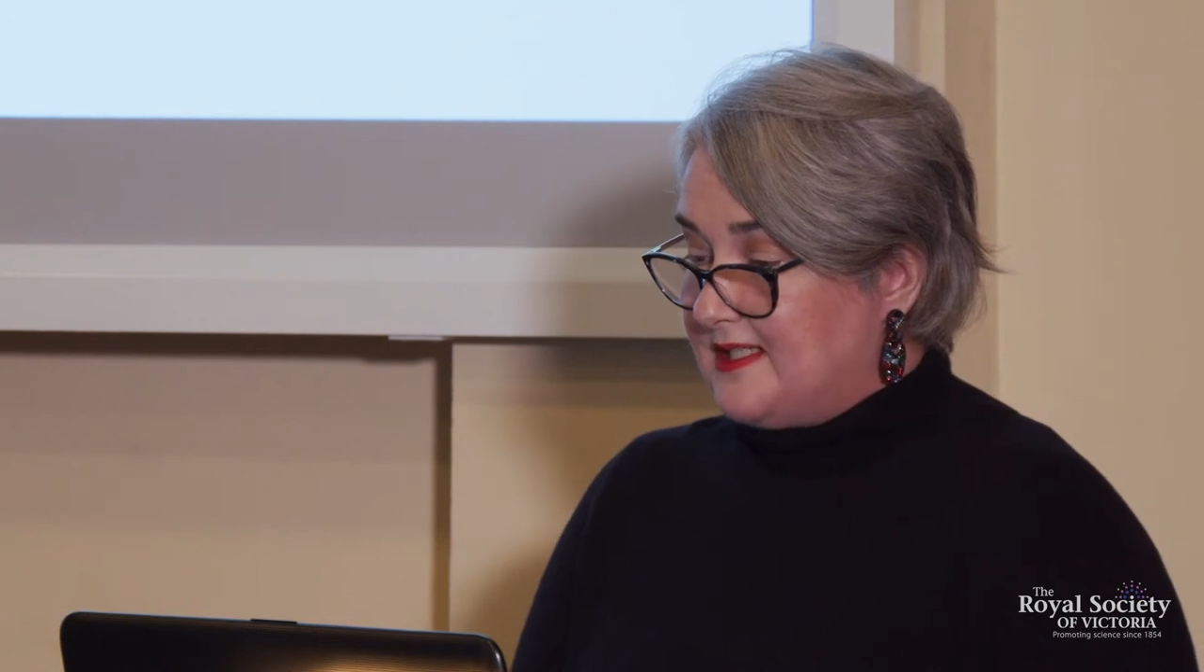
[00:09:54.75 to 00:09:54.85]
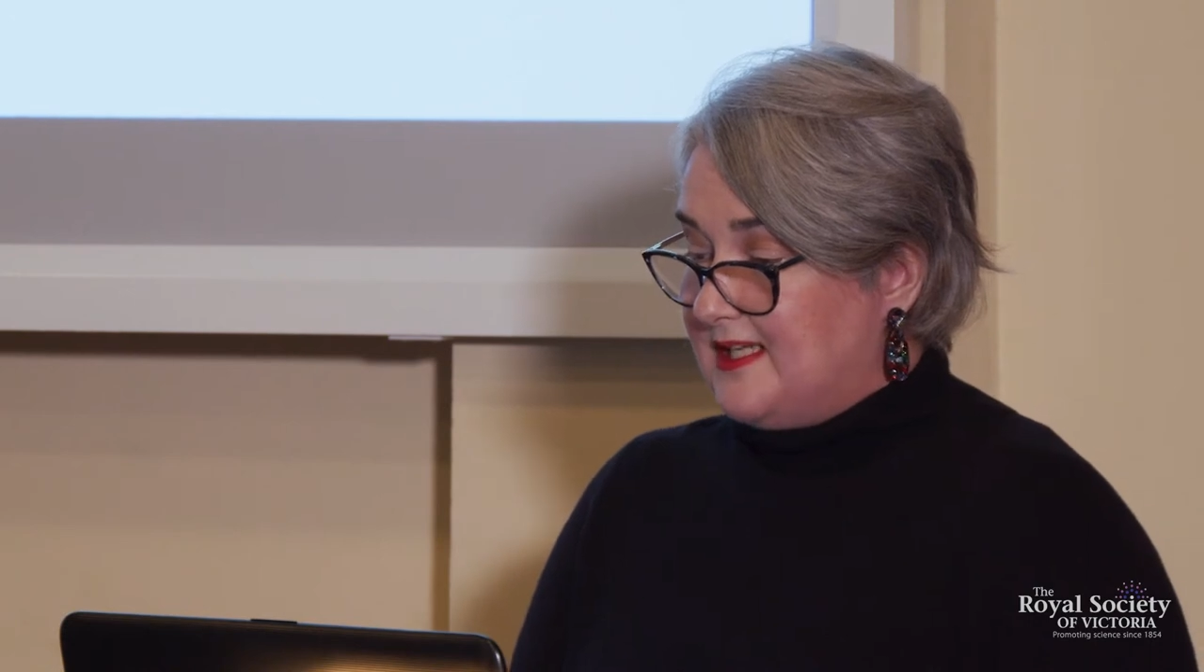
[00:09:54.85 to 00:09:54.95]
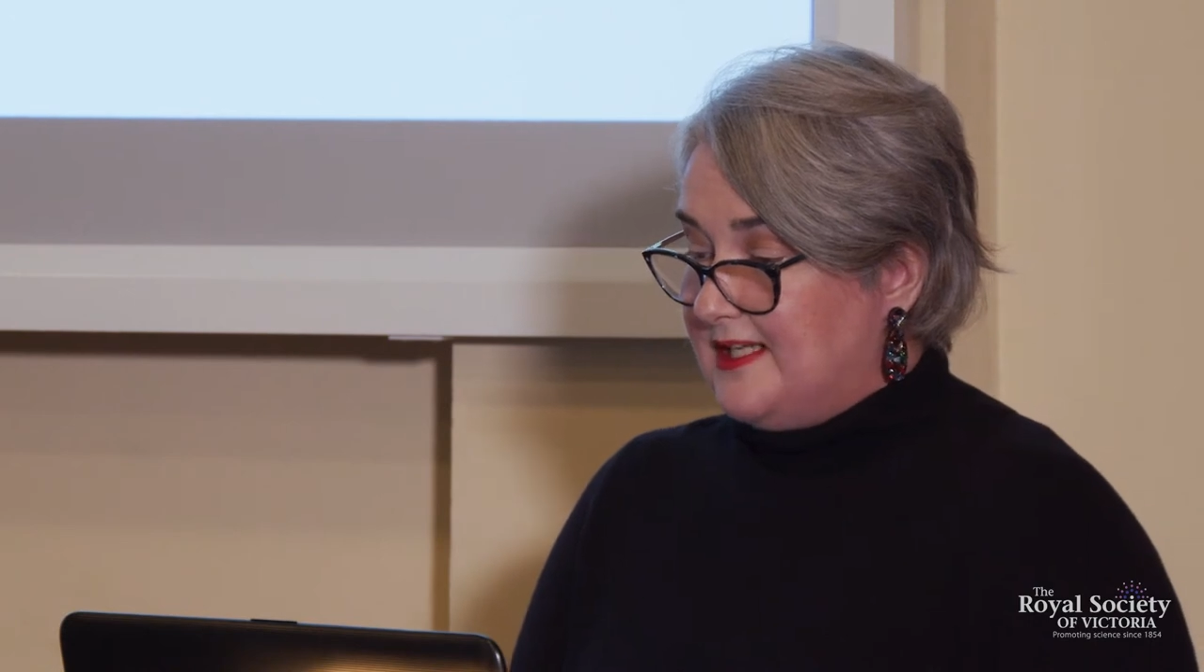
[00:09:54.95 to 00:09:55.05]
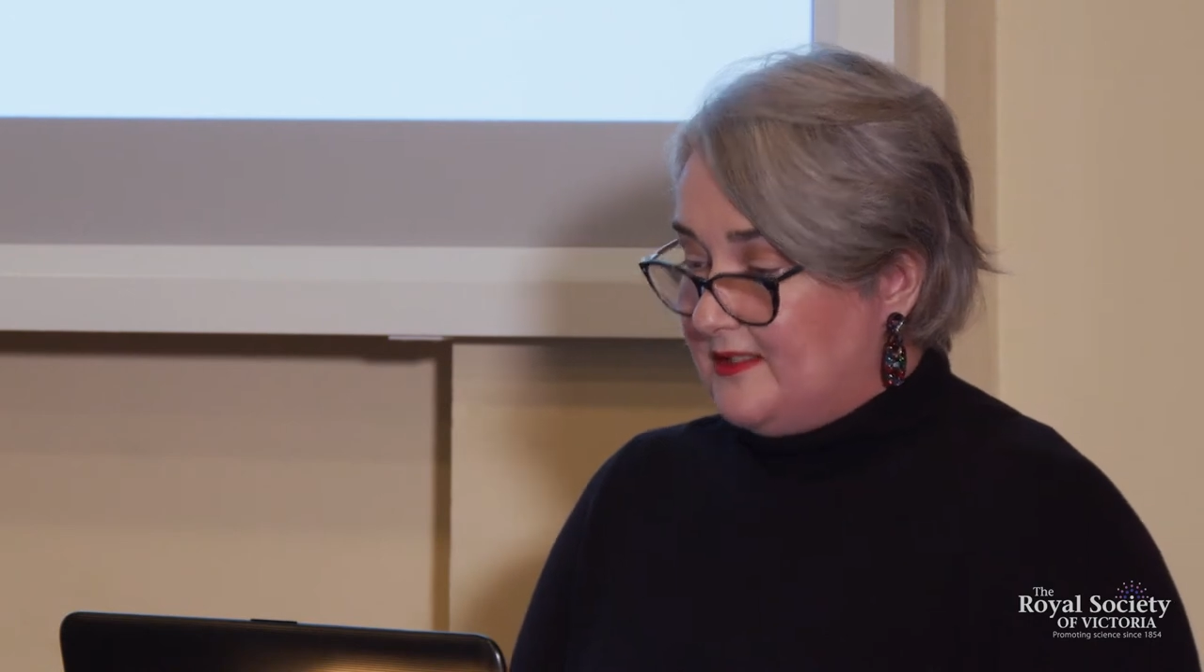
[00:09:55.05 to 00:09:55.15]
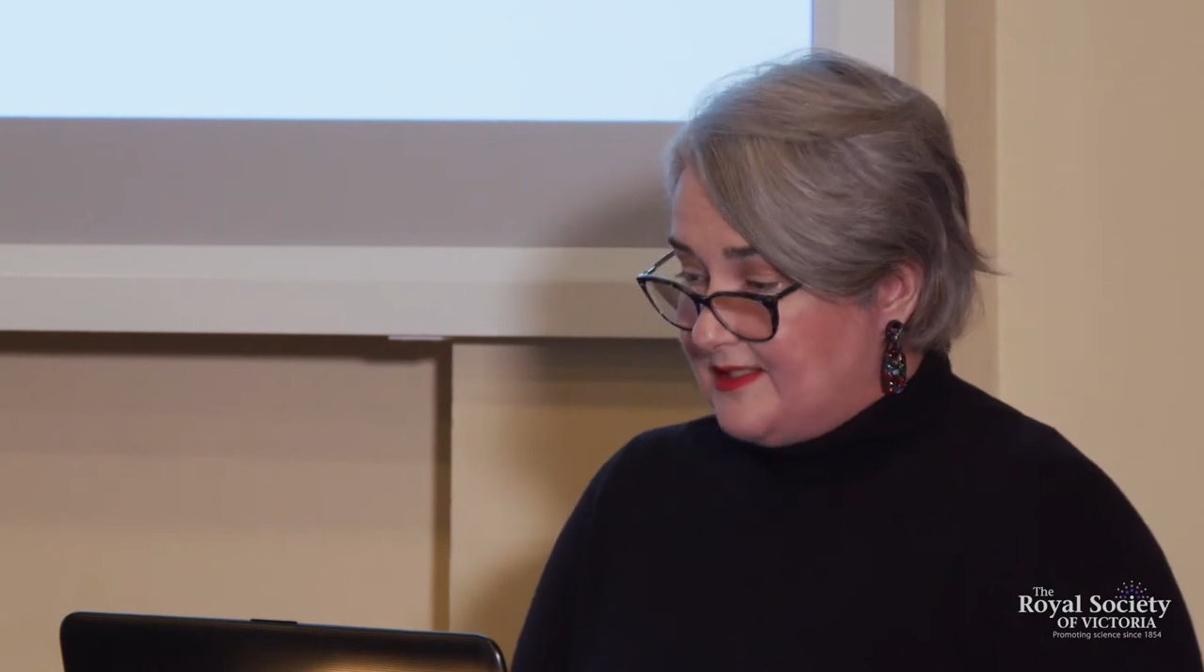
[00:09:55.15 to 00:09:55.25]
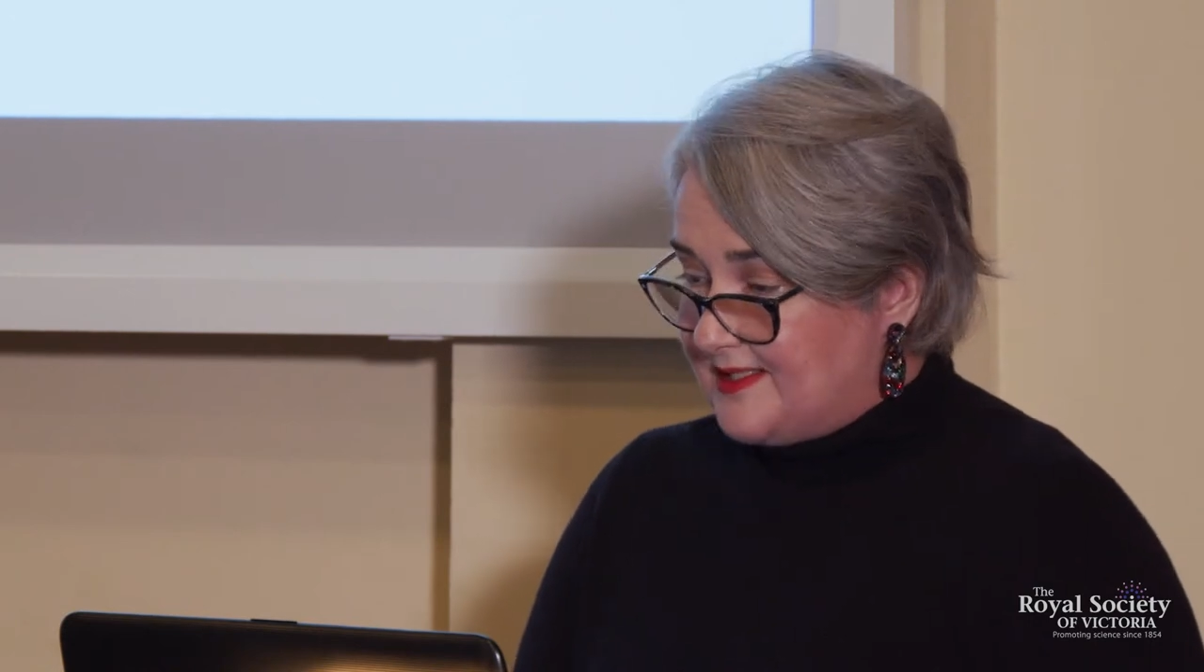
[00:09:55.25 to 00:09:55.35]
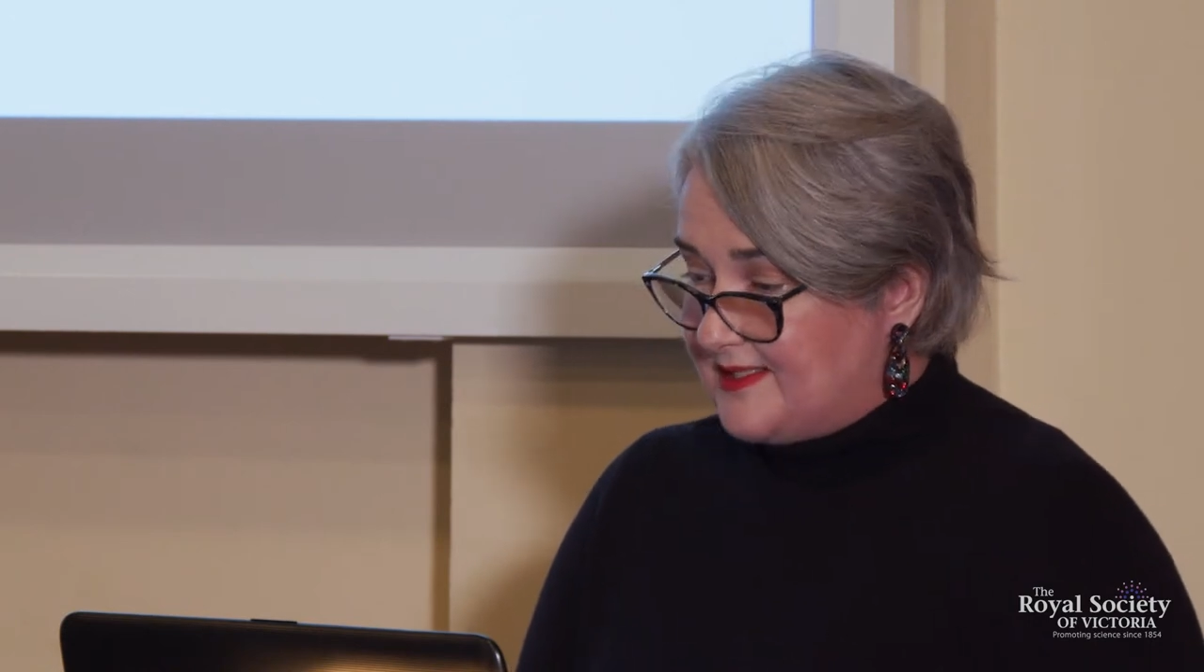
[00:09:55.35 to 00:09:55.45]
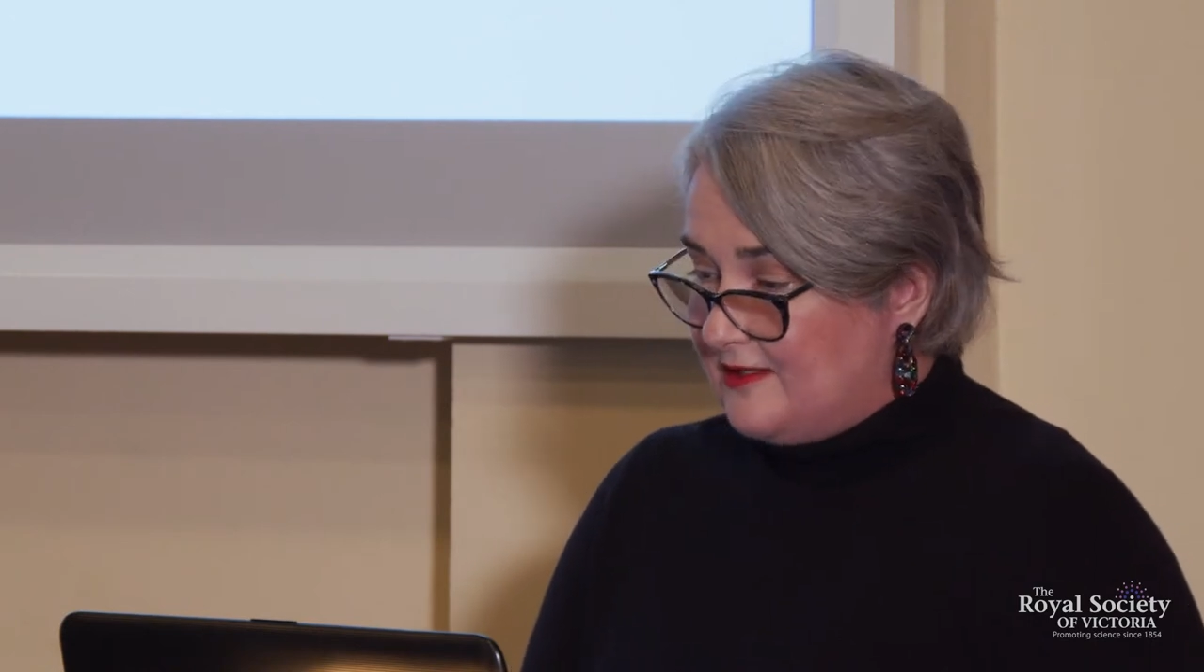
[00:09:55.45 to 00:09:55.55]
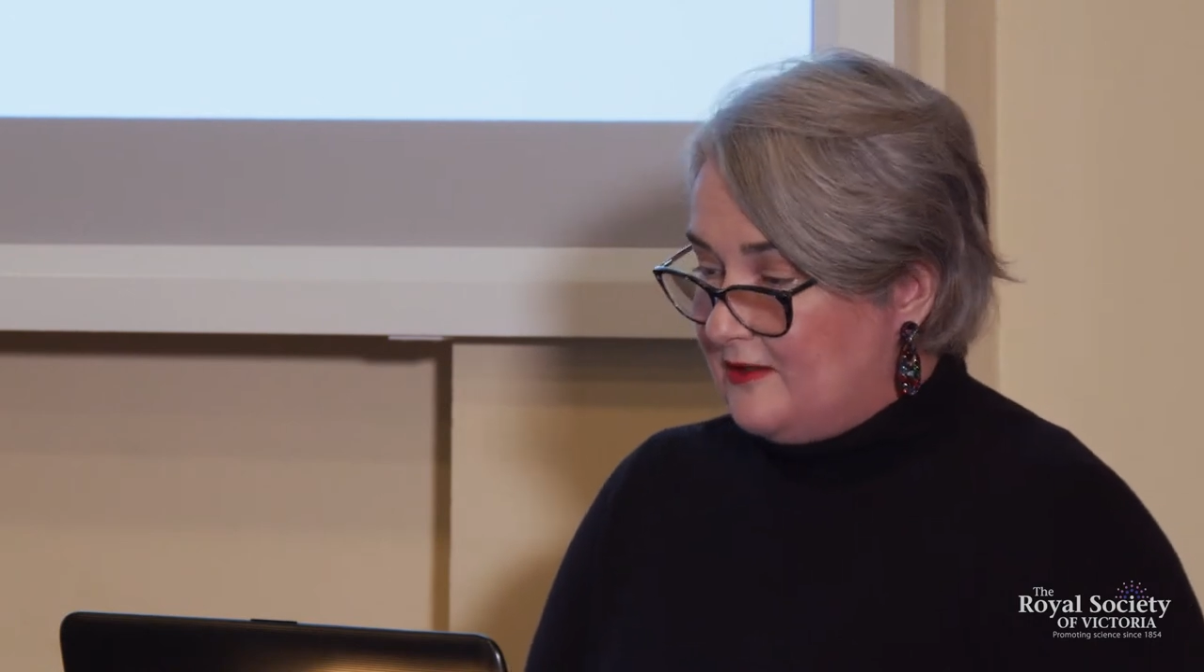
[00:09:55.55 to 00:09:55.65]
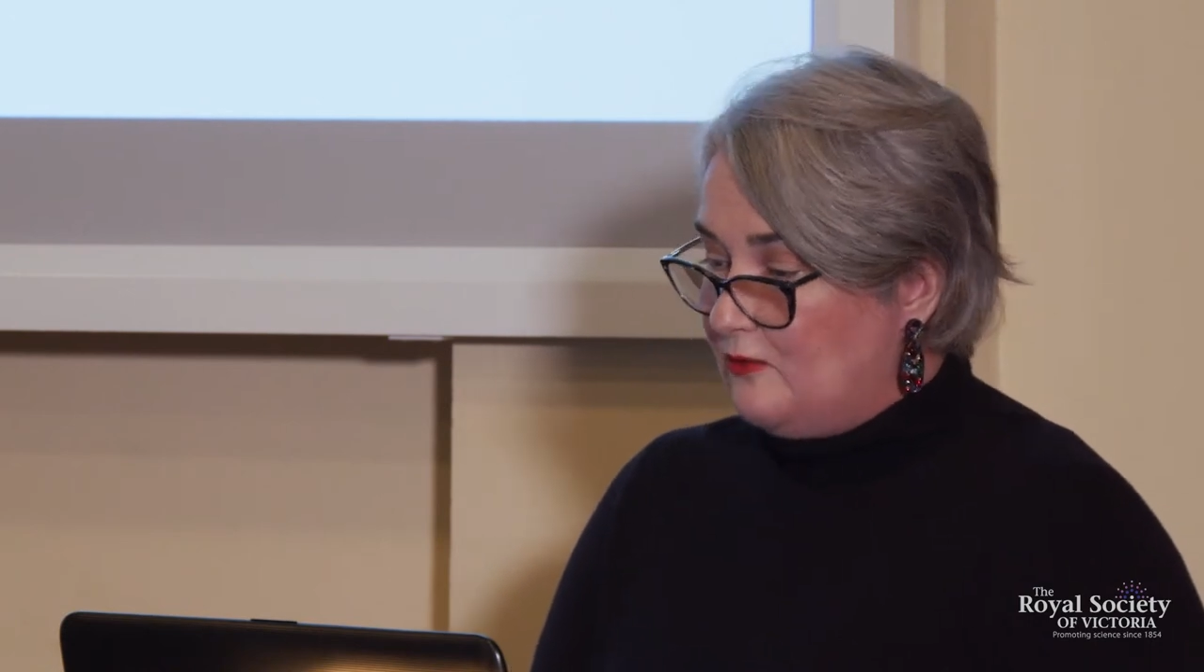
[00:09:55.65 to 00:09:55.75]
kill
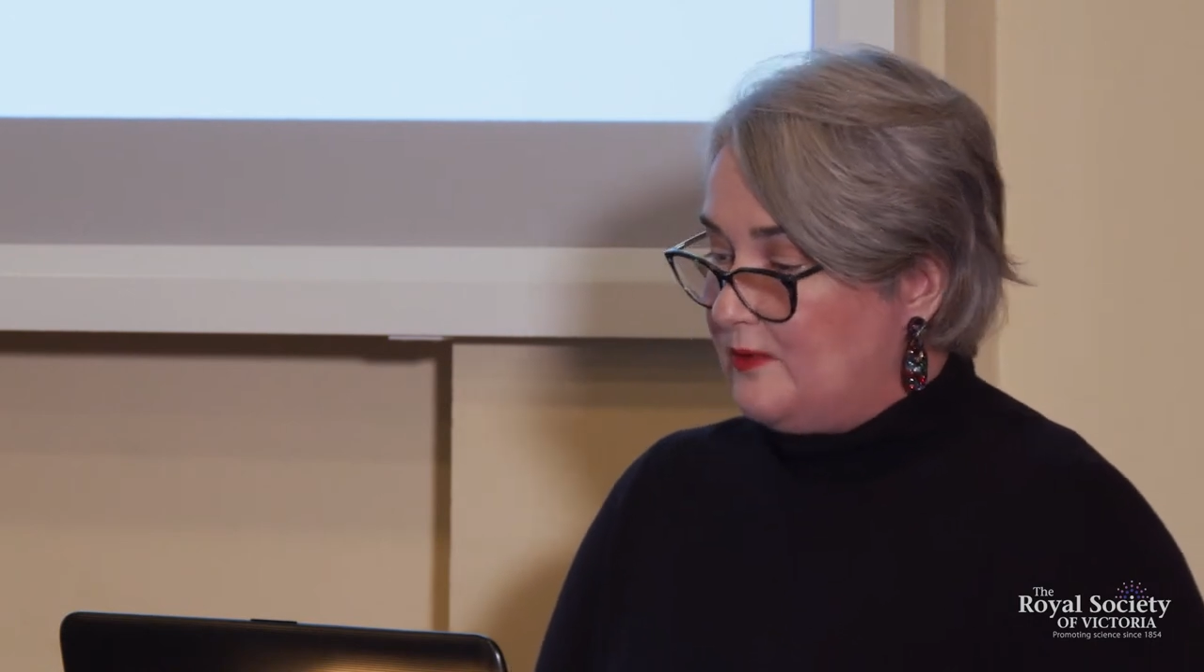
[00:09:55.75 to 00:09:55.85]
us,